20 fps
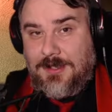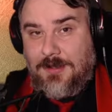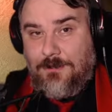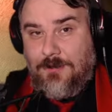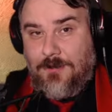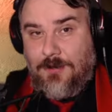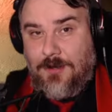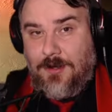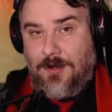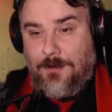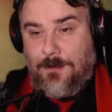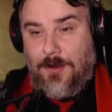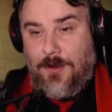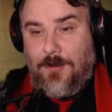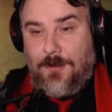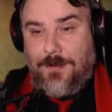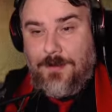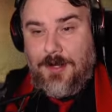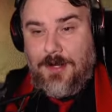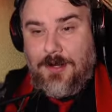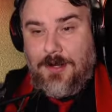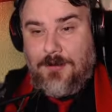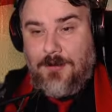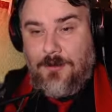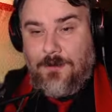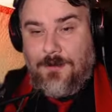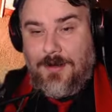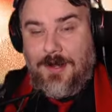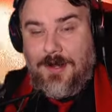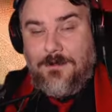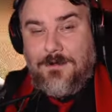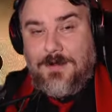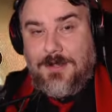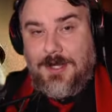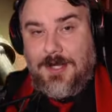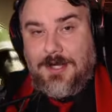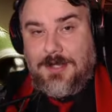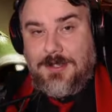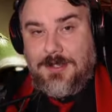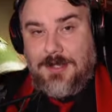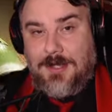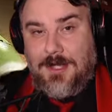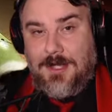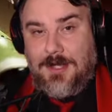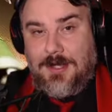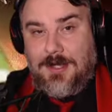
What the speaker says: if you're in a multiplayer group, have to get to that